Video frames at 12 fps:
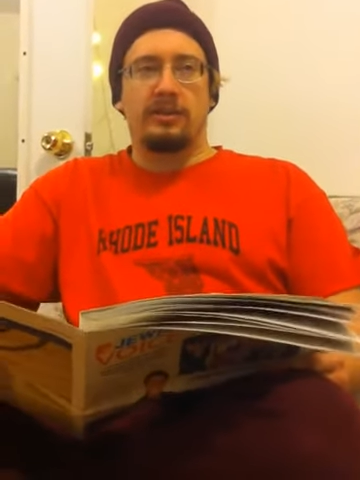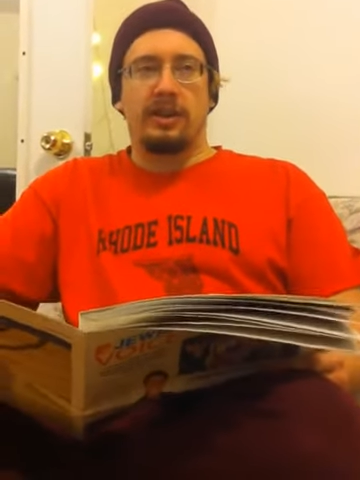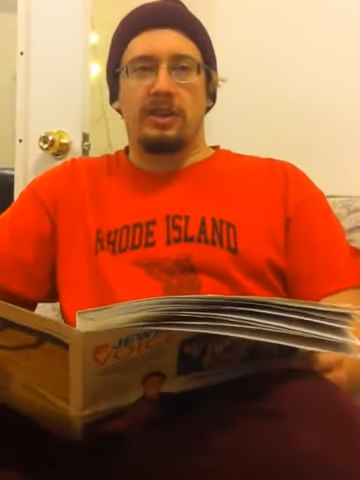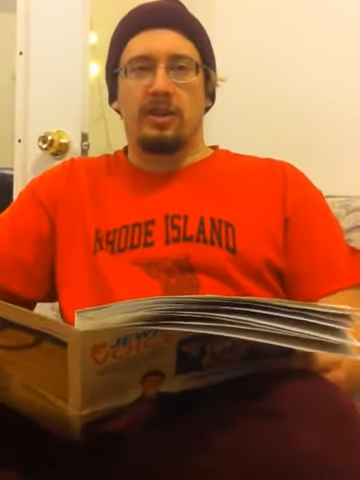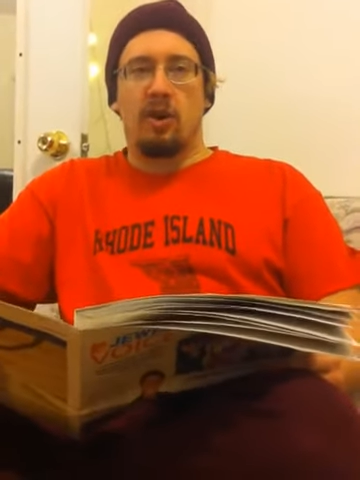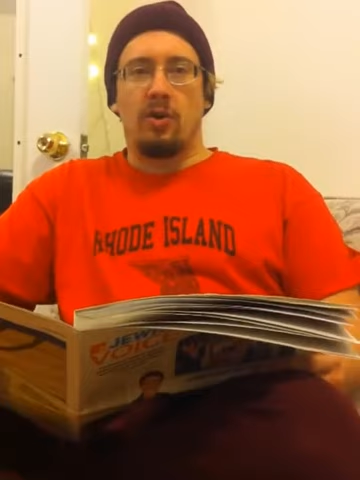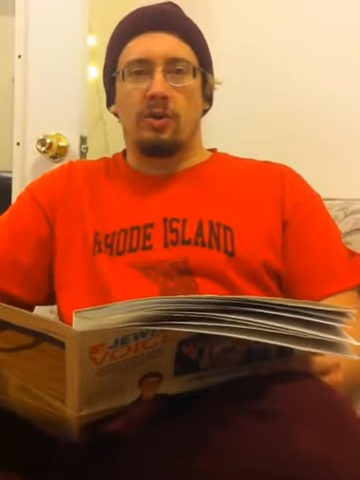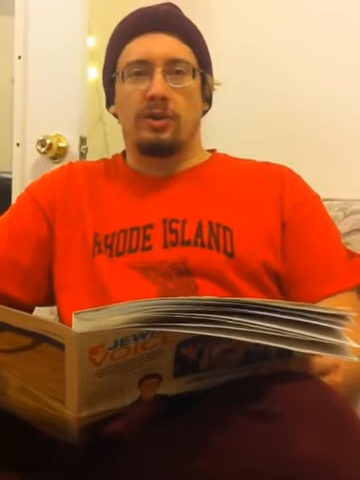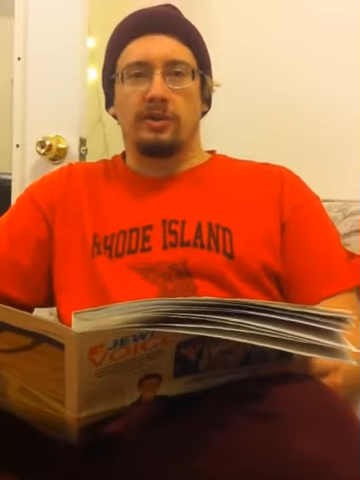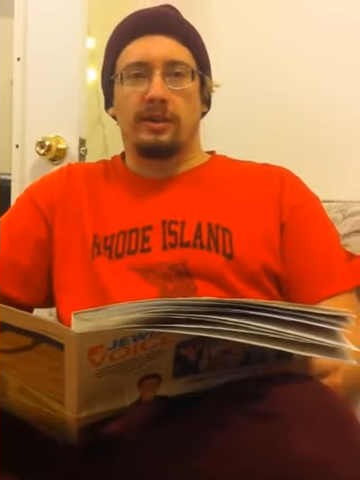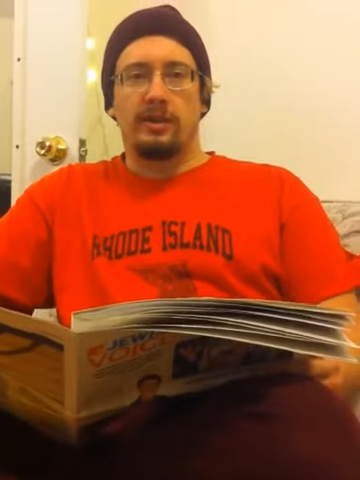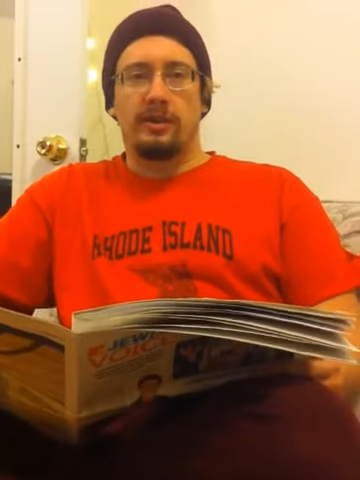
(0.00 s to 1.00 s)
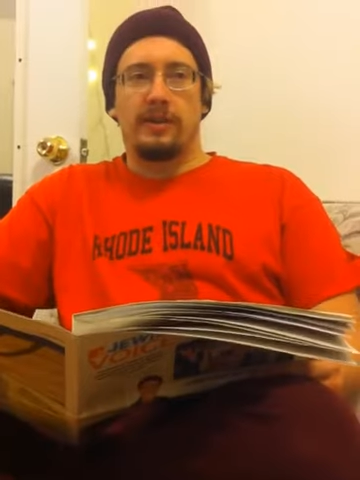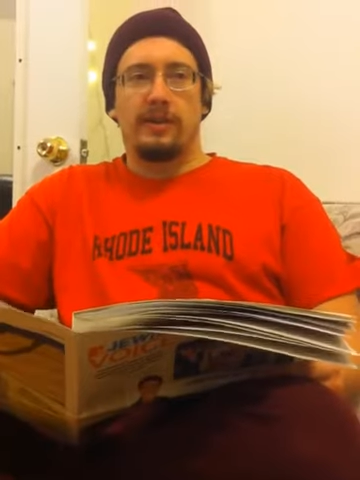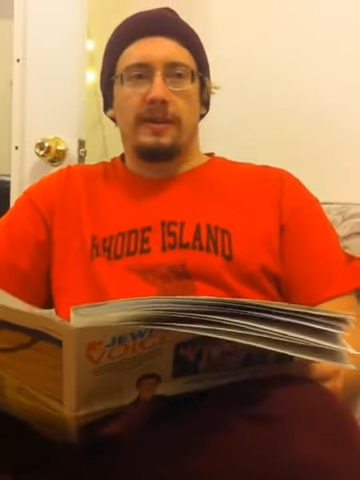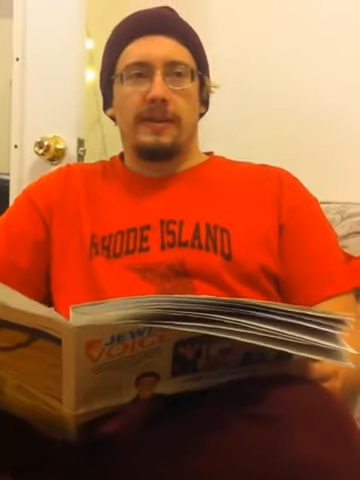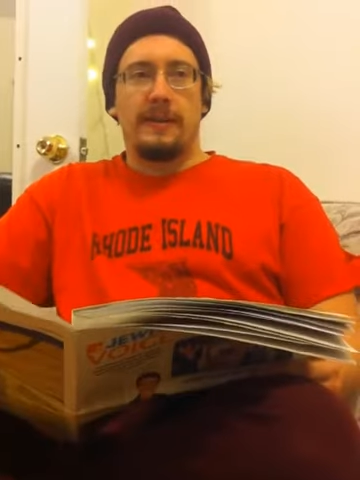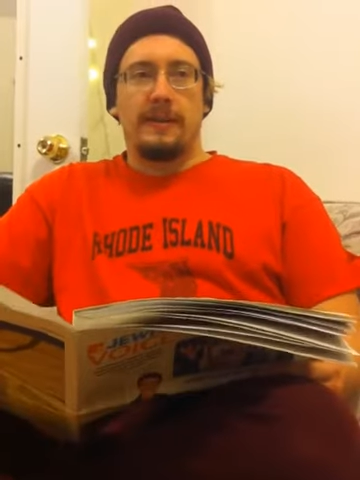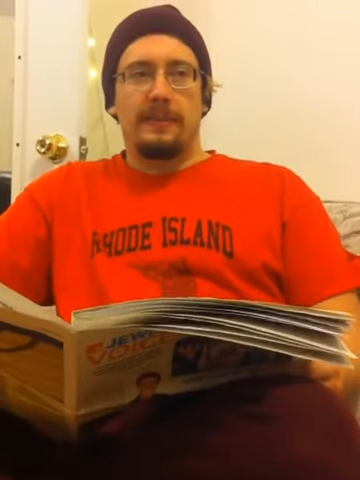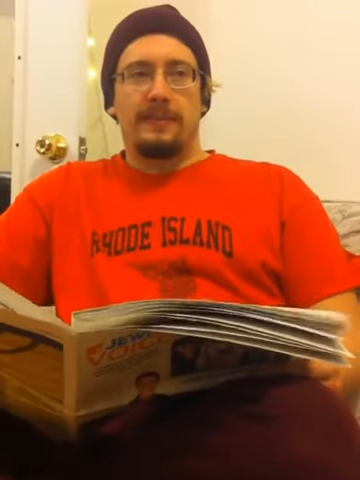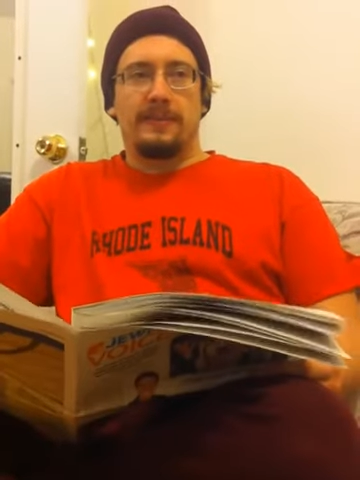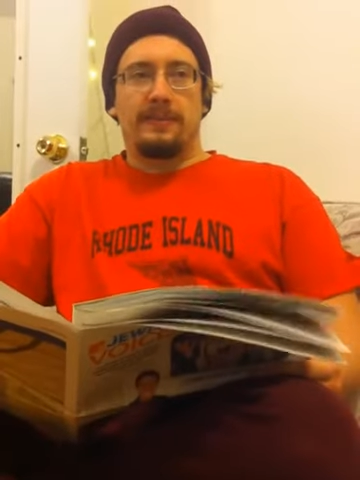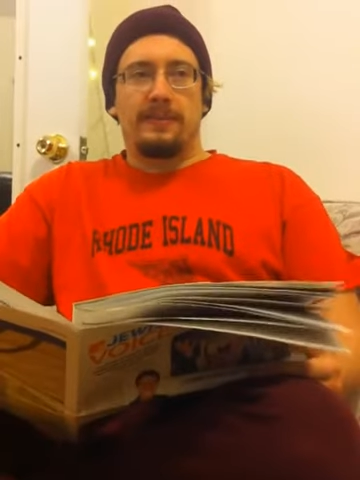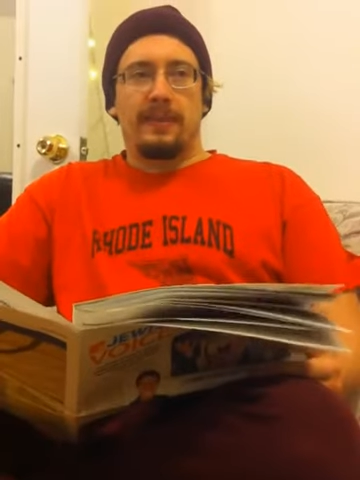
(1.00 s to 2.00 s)
to like Gold.
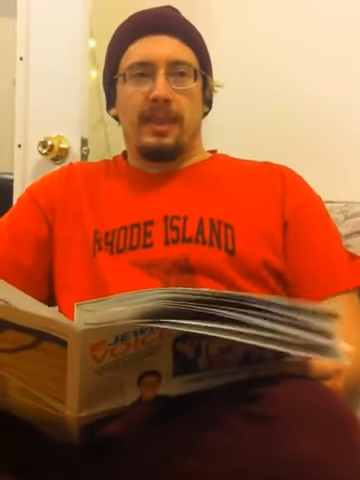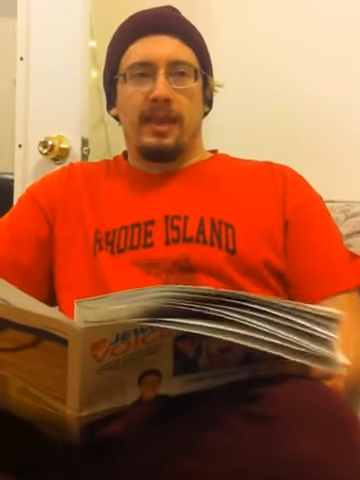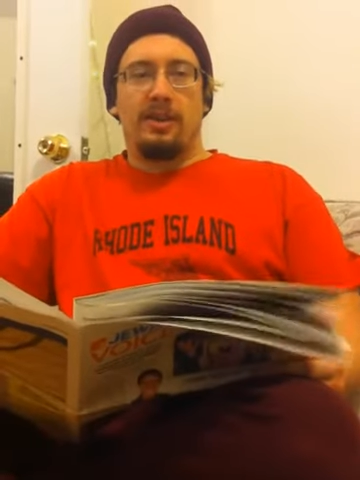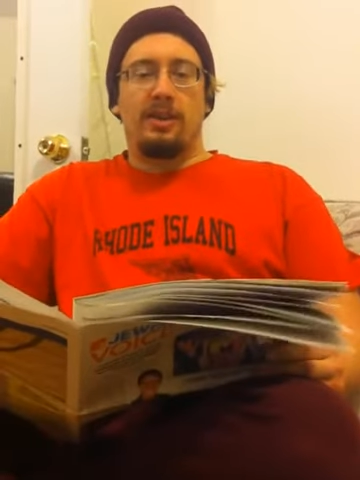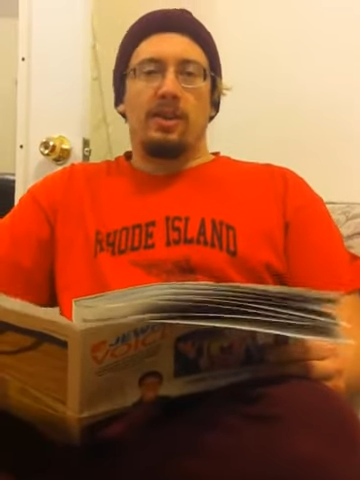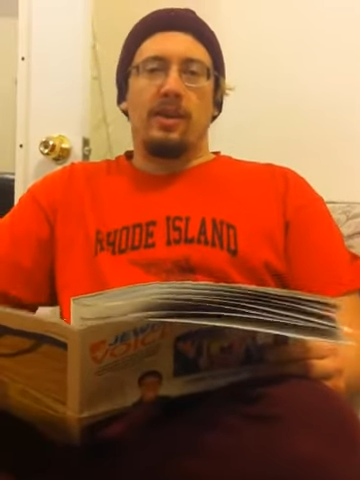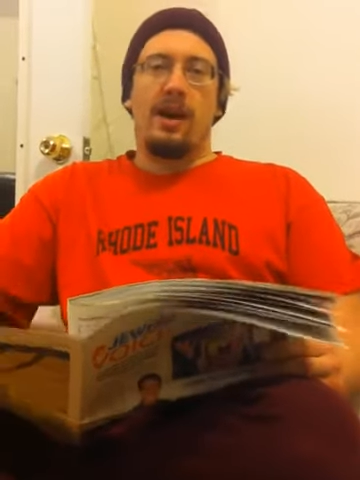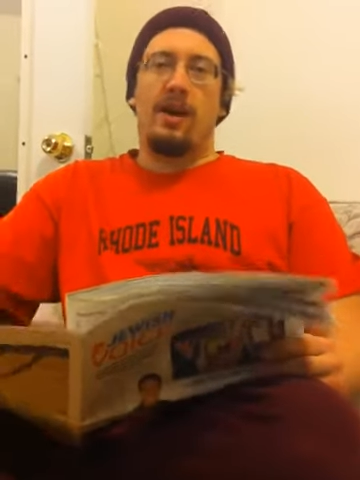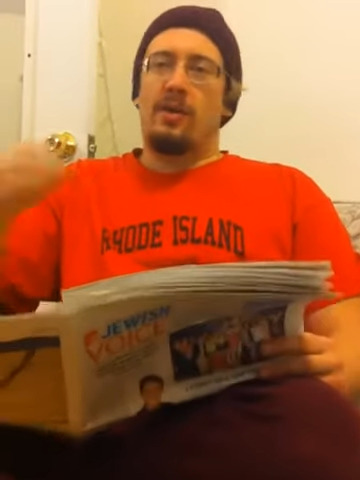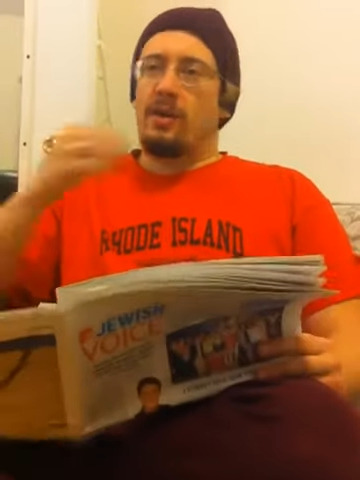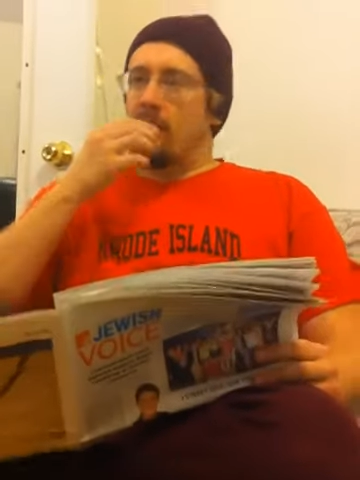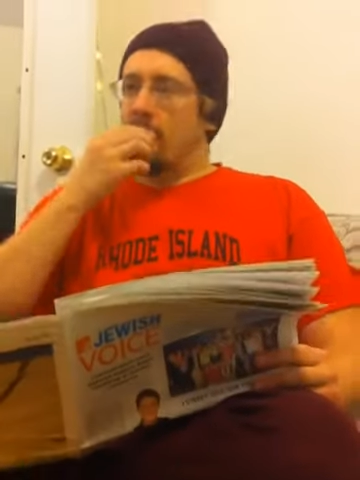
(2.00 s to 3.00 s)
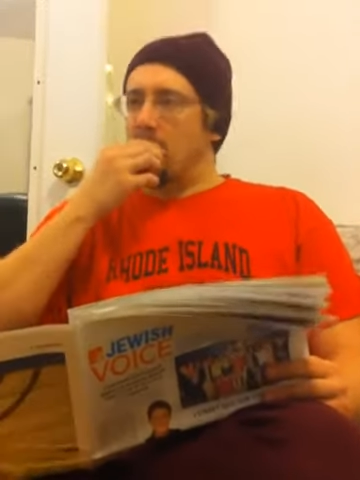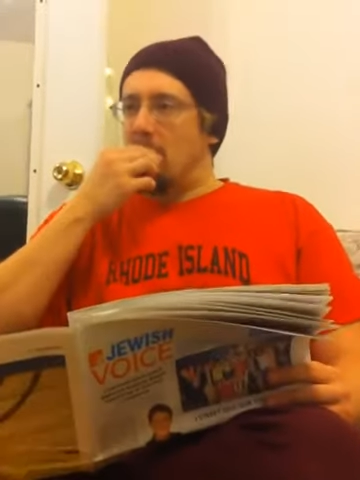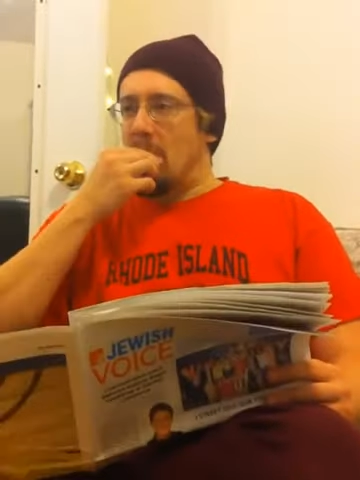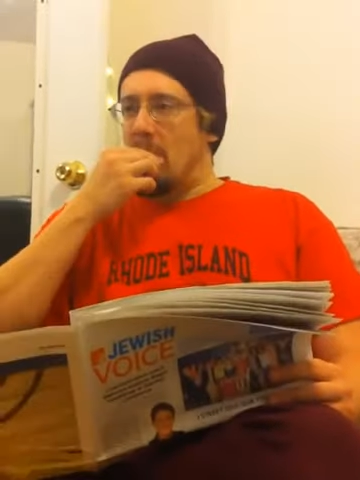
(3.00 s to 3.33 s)
And you know how